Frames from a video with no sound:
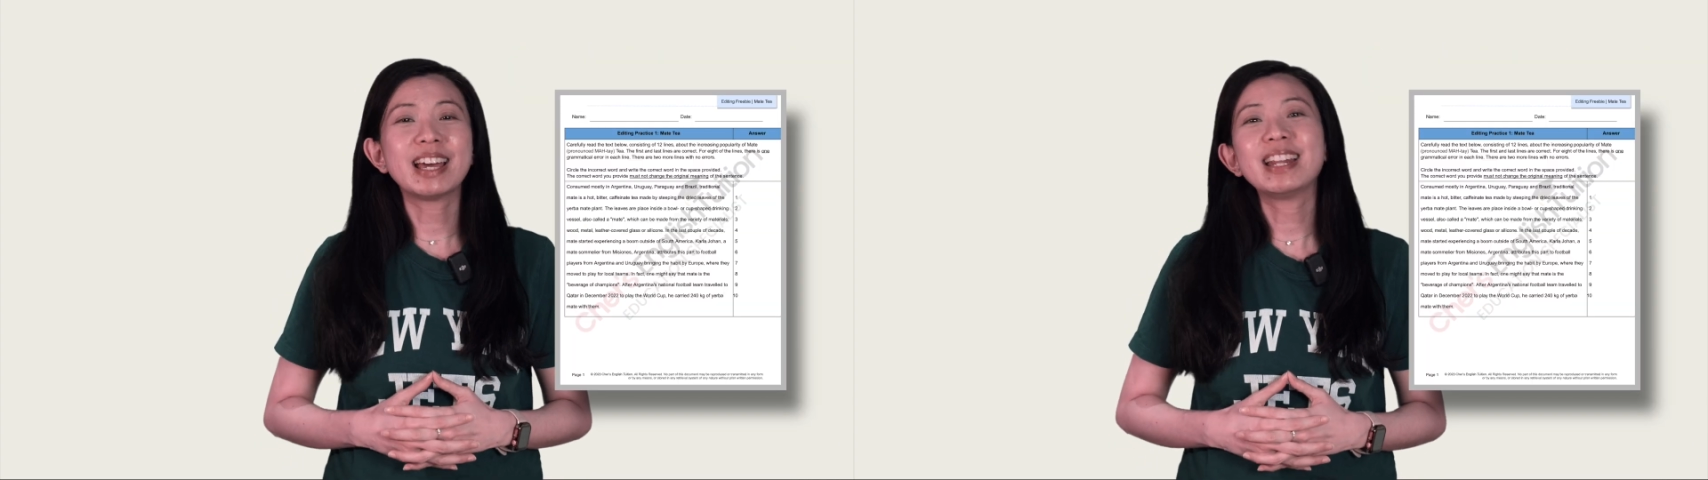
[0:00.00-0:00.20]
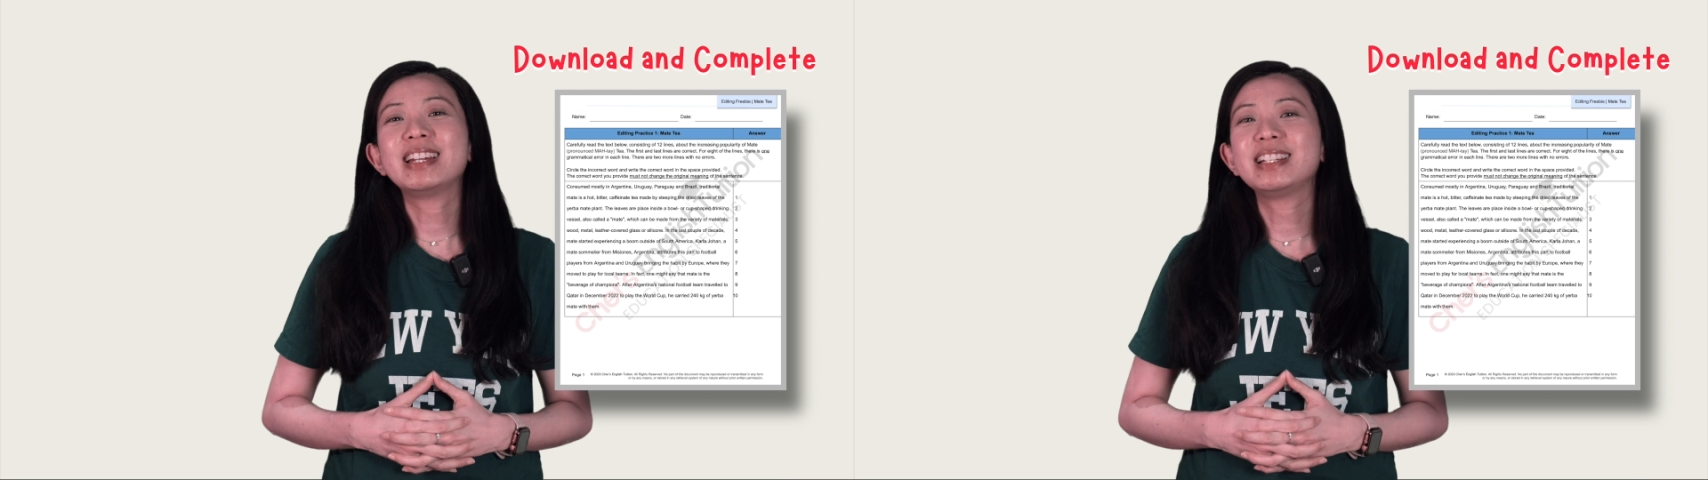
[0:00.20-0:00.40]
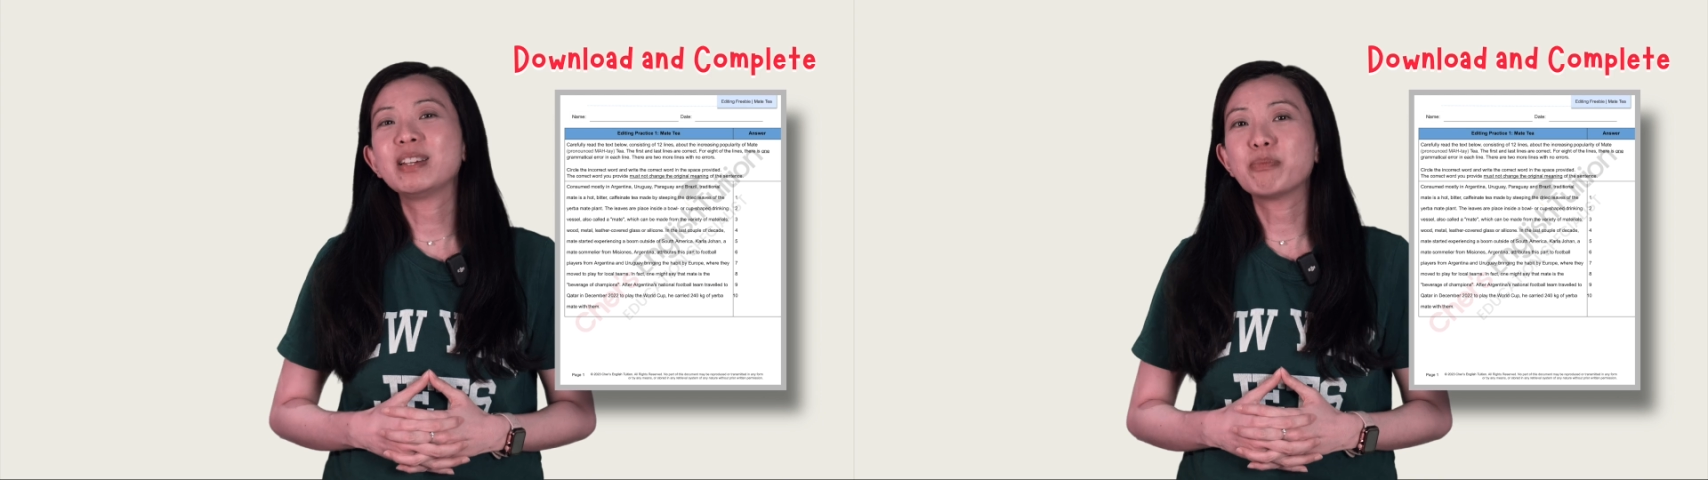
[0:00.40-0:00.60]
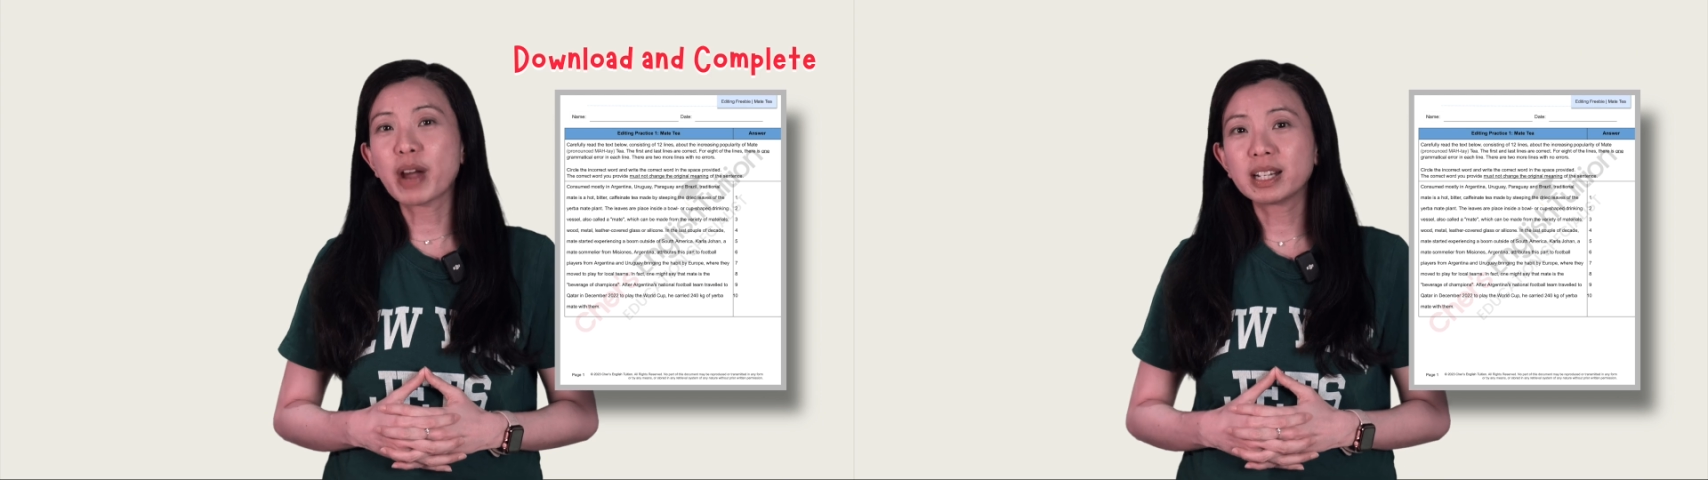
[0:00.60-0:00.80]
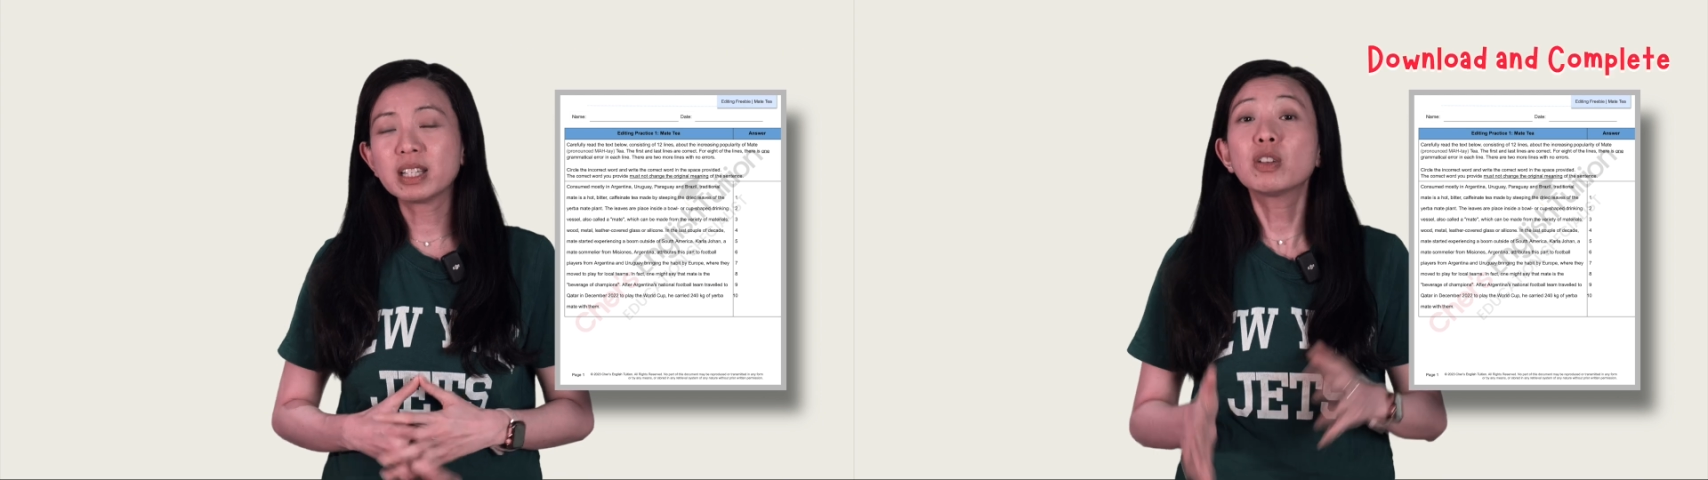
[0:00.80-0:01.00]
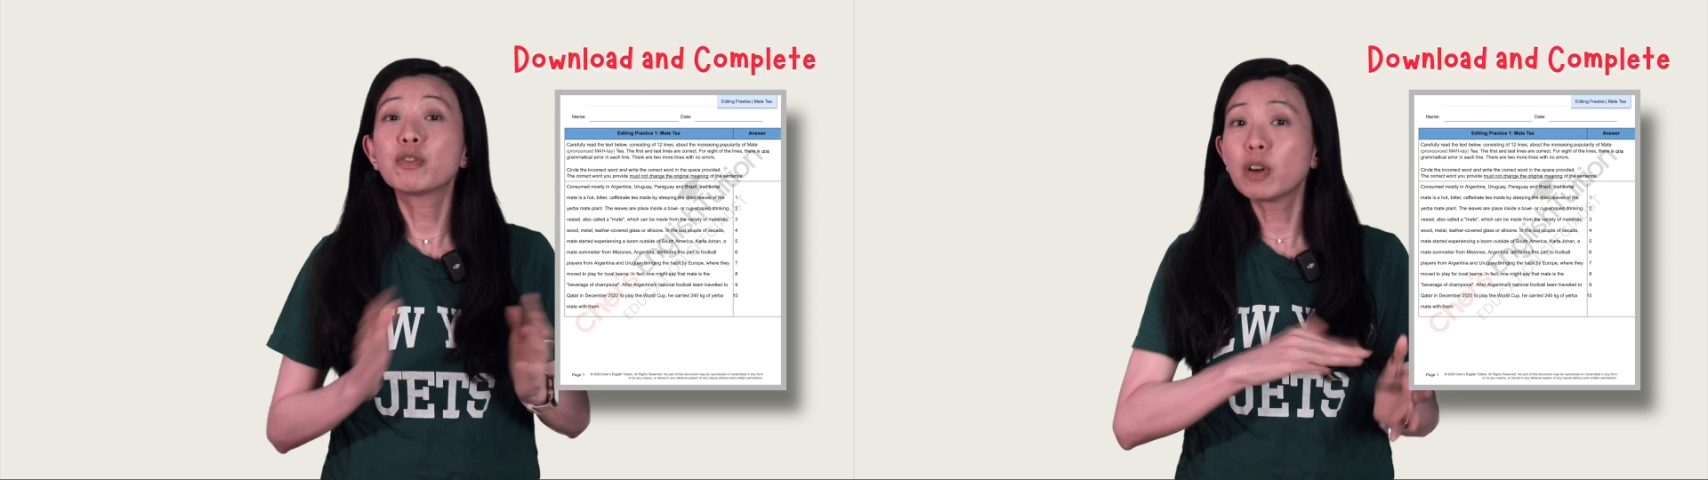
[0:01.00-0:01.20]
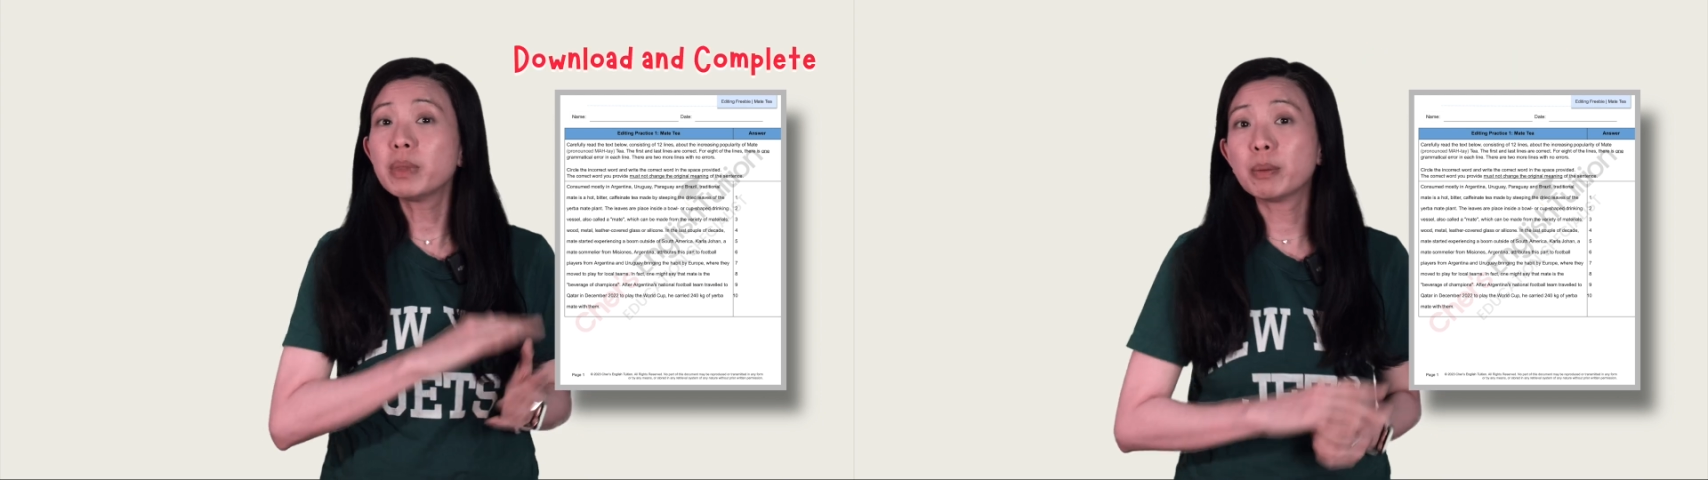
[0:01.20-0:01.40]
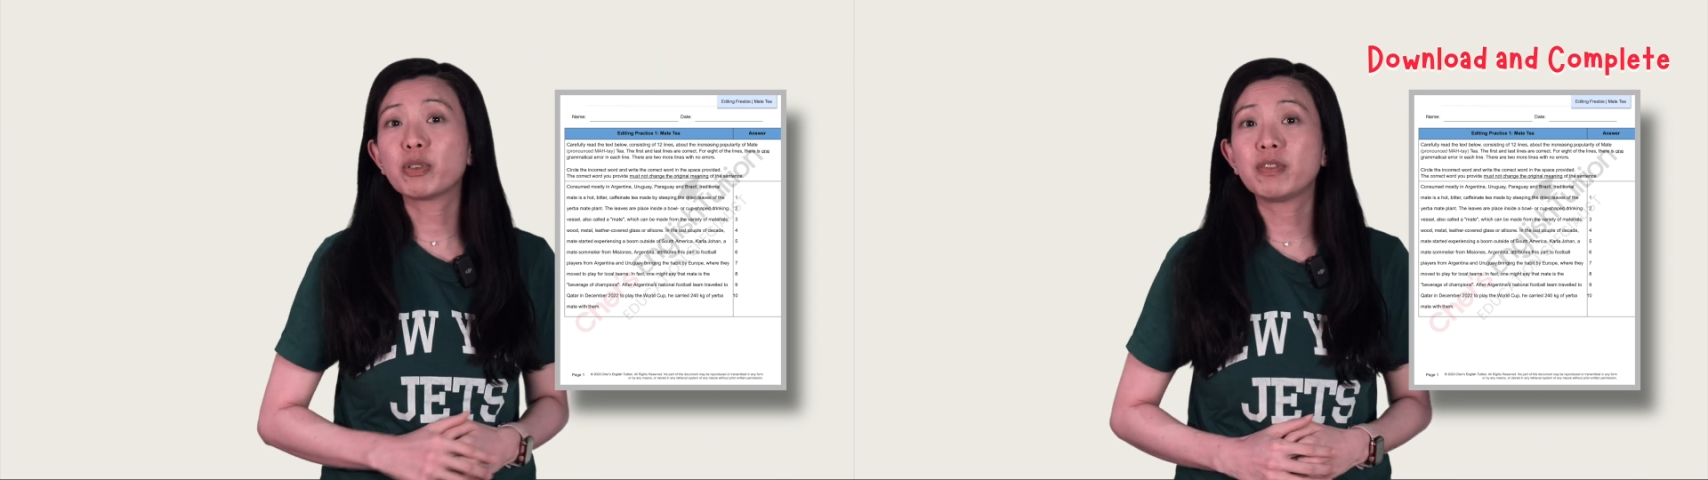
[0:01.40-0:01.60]
that editing practice from
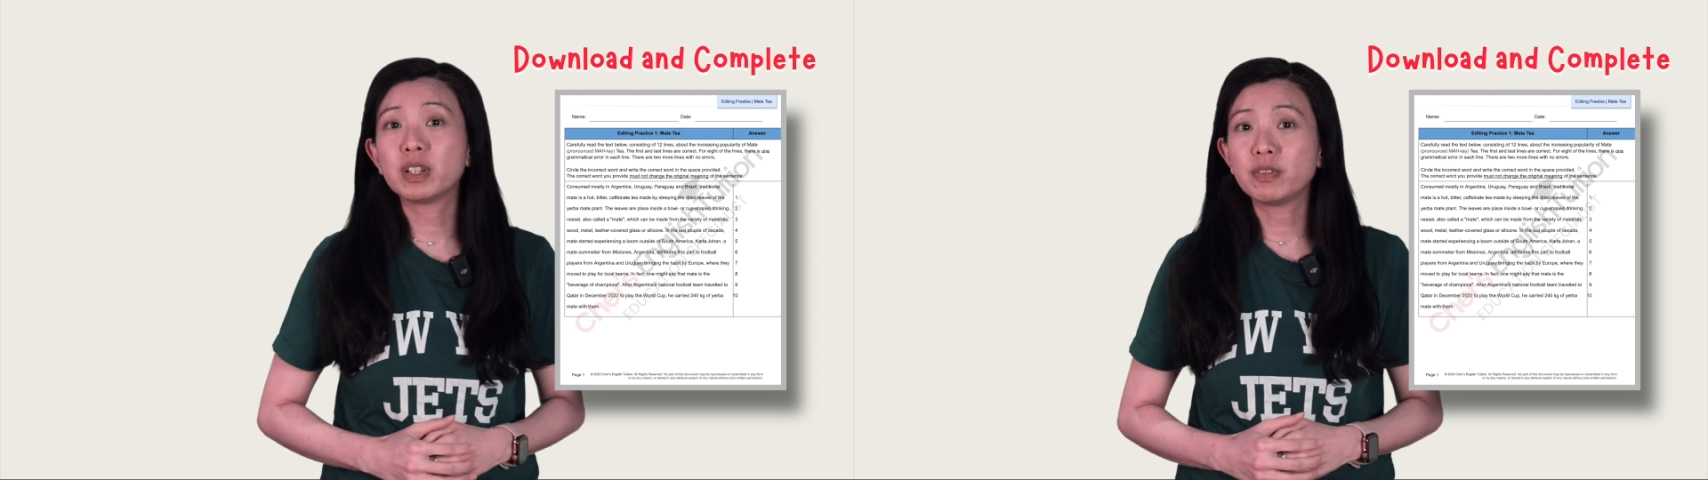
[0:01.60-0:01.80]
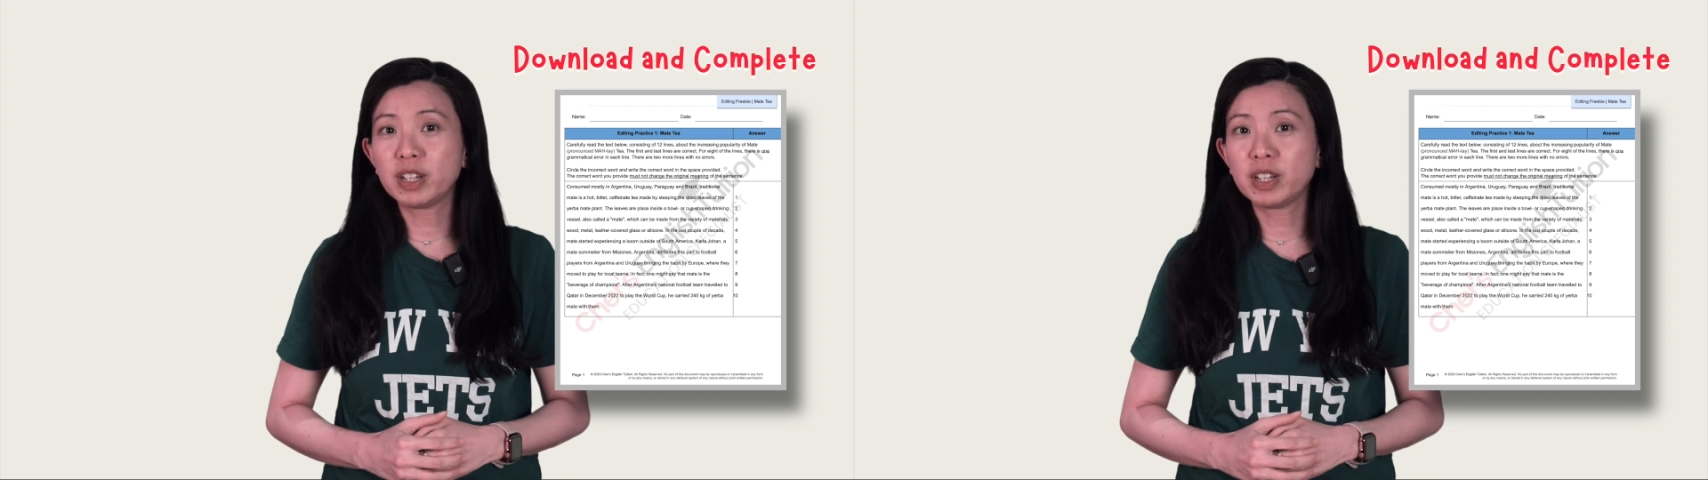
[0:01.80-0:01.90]
that previous